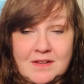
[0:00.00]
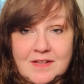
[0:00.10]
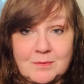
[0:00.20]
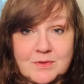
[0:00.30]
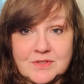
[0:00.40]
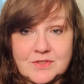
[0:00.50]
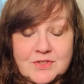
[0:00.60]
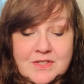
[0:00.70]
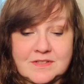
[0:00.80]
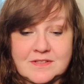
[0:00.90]
It was
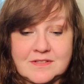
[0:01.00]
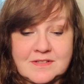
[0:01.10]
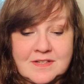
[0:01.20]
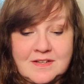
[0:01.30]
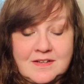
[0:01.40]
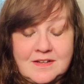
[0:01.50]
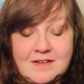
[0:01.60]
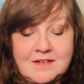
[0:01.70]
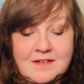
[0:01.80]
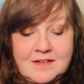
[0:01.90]
just,
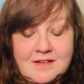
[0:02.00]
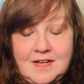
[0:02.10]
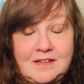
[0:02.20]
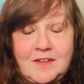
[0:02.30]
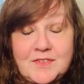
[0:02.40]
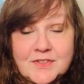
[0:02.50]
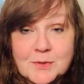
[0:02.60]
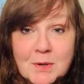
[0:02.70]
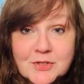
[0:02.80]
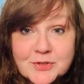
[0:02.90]
I loved it
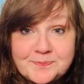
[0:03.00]
so much.